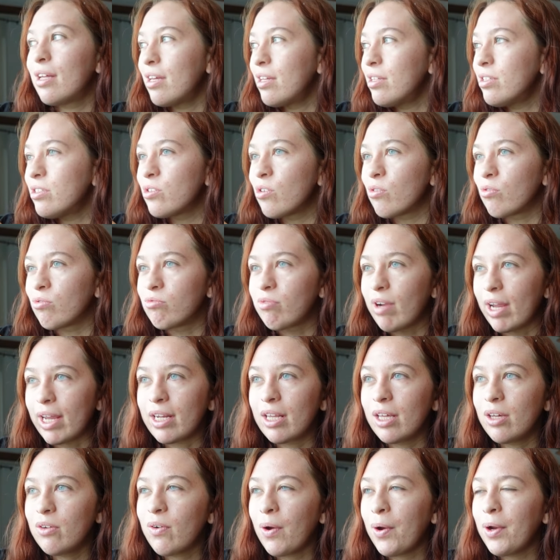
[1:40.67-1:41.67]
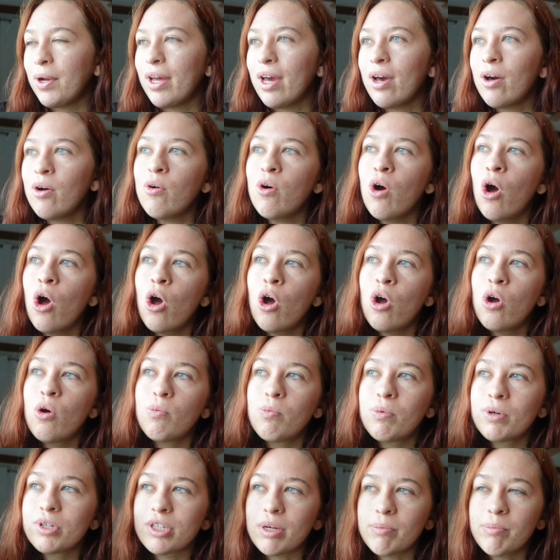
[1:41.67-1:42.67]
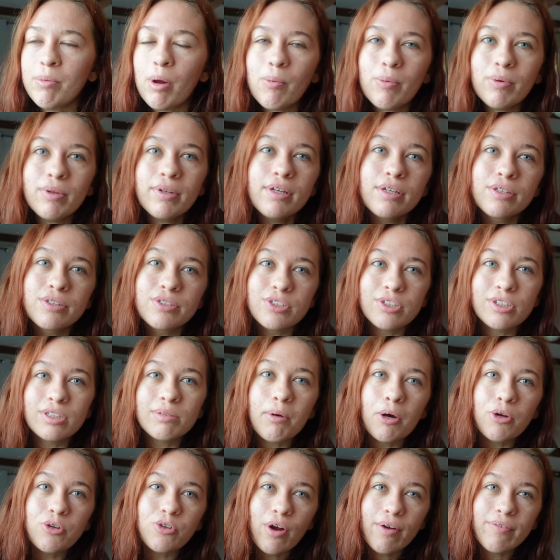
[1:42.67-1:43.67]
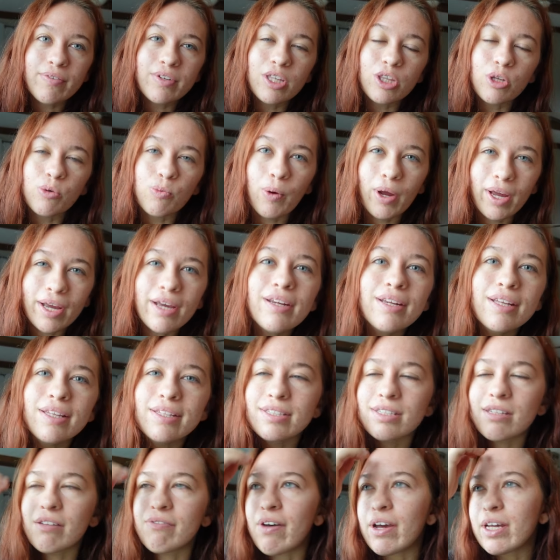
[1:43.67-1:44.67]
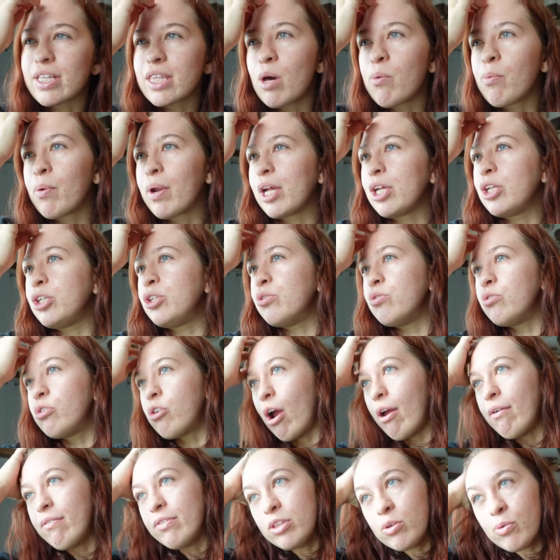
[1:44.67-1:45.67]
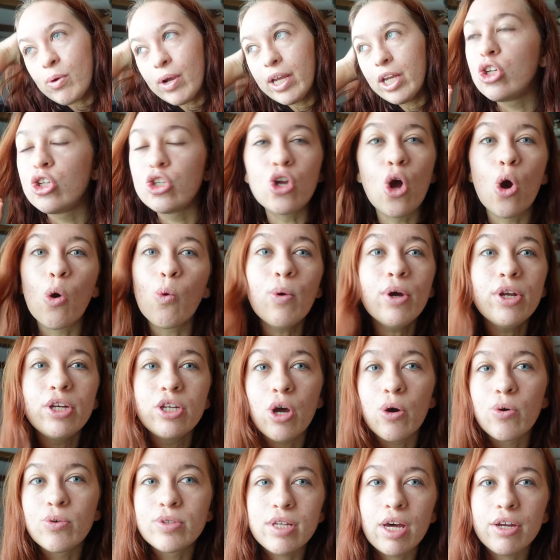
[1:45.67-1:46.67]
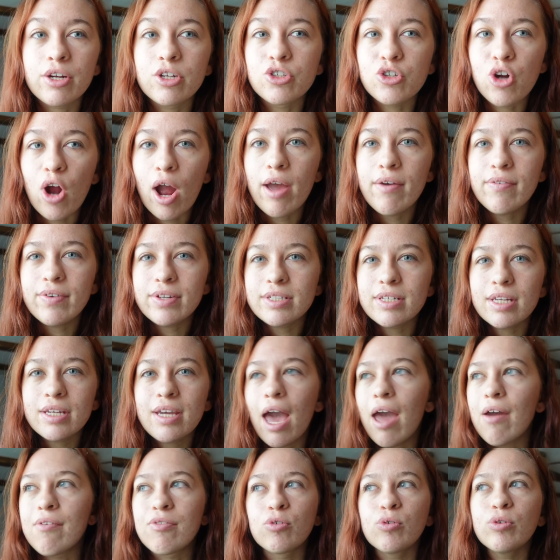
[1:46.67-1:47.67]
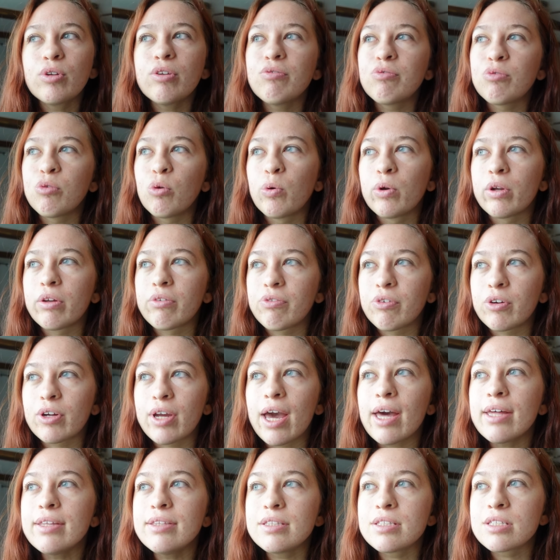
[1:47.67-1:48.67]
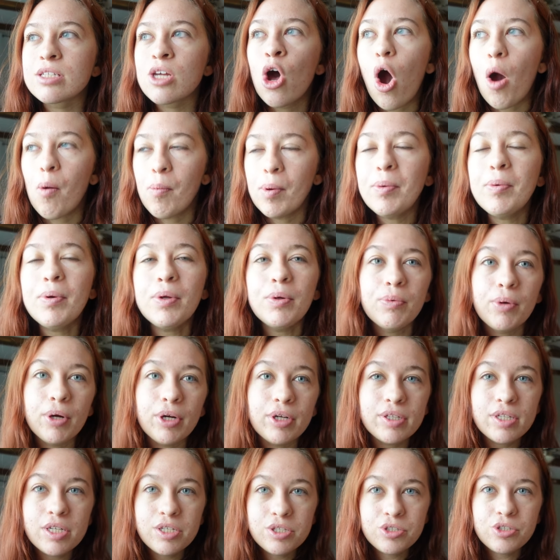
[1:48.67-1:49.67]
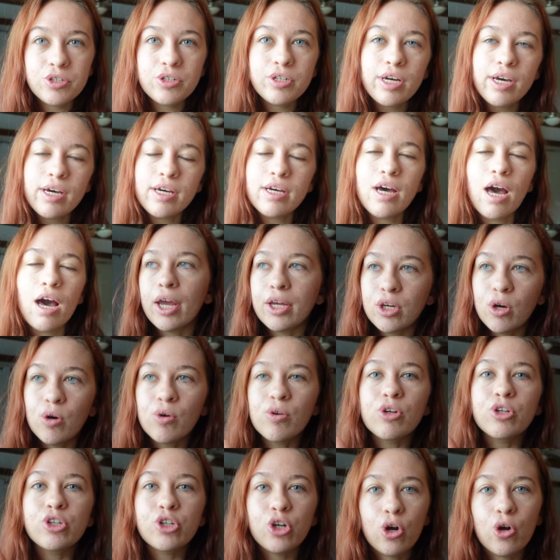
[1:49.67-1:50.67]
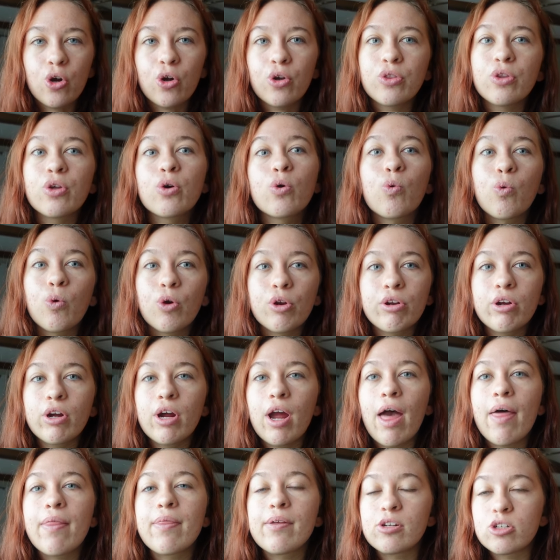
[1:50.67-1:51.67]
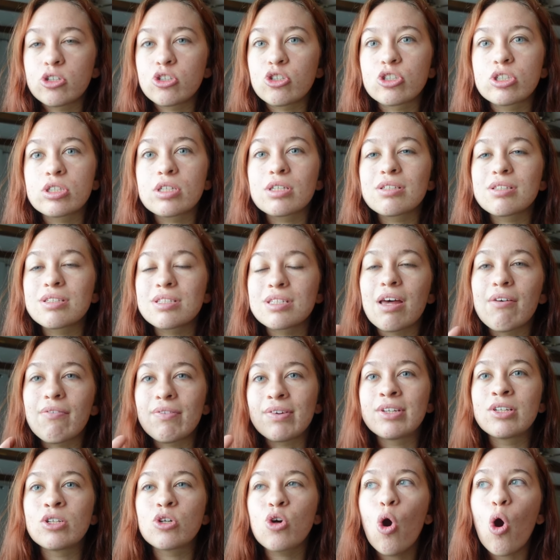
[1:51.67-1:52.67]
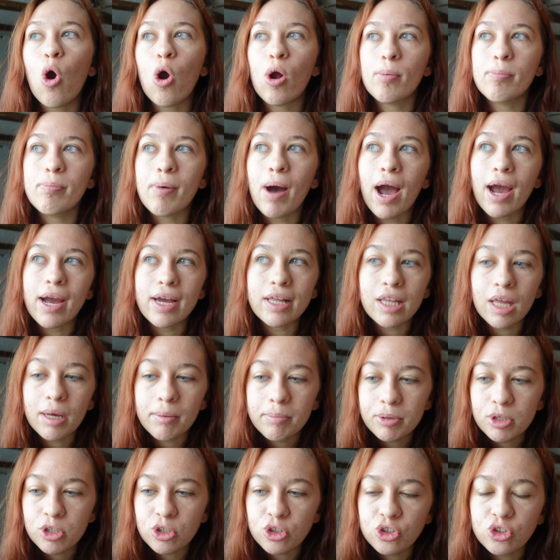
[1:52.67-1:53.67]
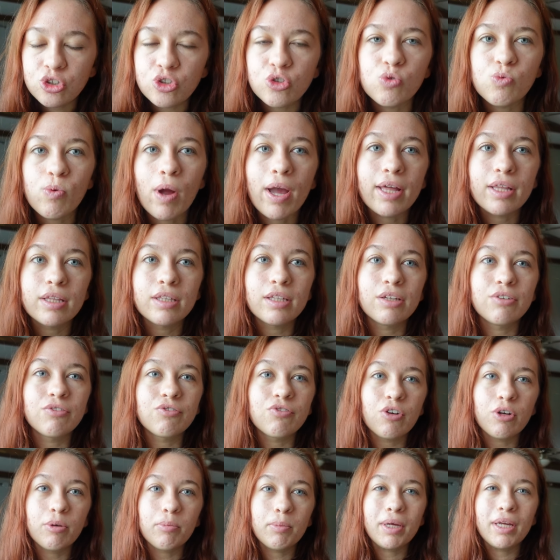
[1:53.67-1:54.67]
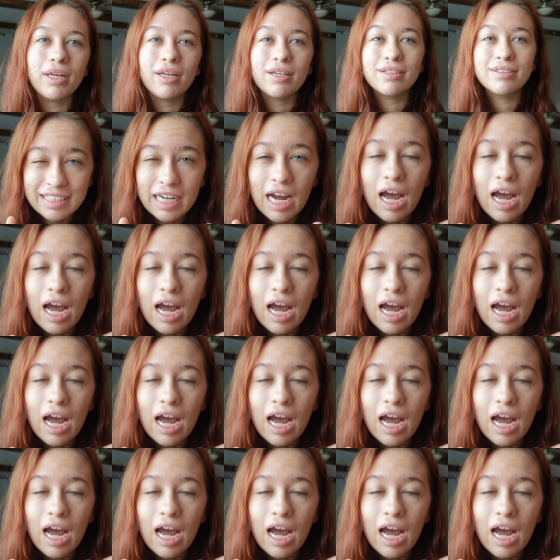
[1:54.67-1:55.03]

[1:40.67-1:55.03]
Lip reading: It's raining right now, which I'm not really concerned about driving in the rain. It's the fact that when I do drive in the rain, no one knows how to drive. It's like everyone in Florida forgets. On my way to work yesterday, I go to turn the corner and there's just a 7-car pileup directly in front of me.